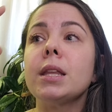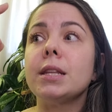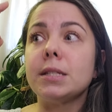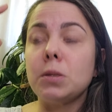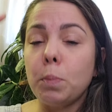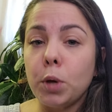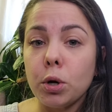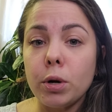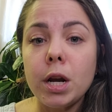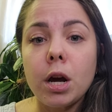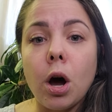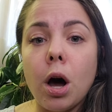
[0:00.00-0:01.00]
The
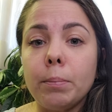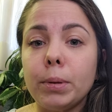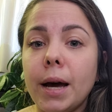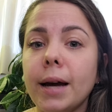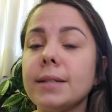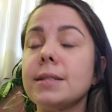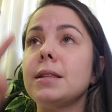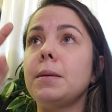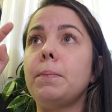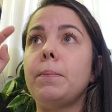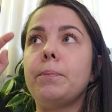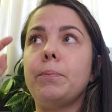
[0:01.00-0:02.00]
superiority complex, the
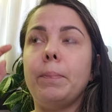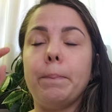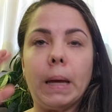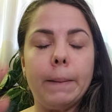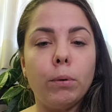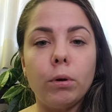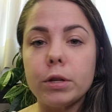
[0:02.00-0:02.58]
people